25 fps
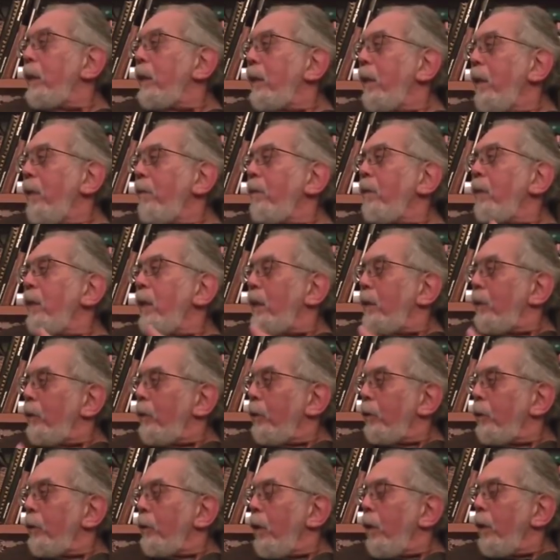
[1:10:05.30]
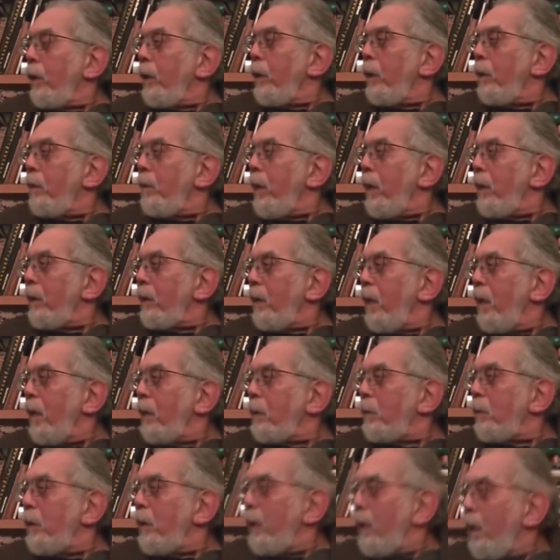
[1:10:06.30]
level, as you're talking about
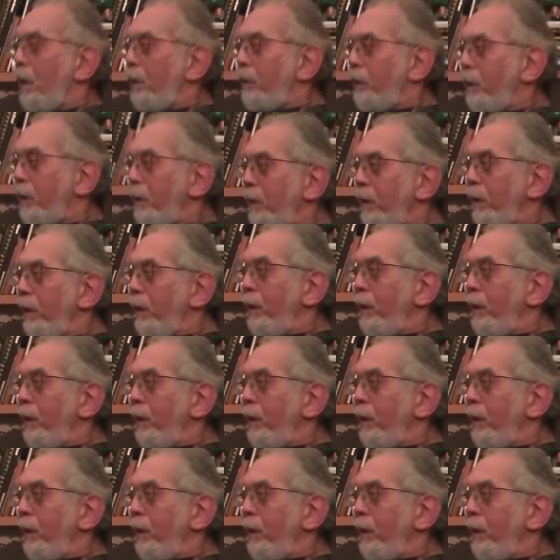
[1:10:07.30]
cosmologically,